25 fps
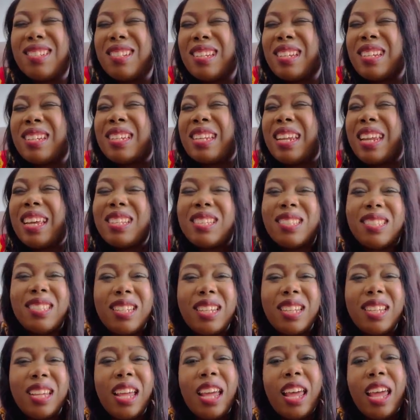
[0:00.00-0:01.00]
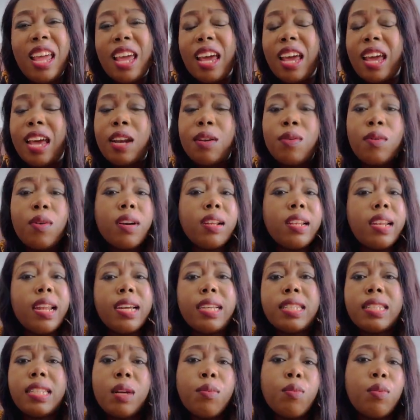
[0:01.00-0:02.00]
nasty and walk
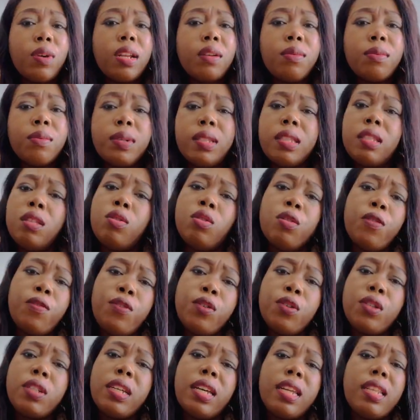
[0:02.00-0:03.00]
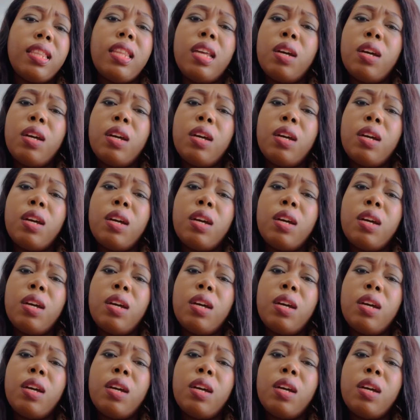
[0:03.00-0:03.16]
like someone with no future.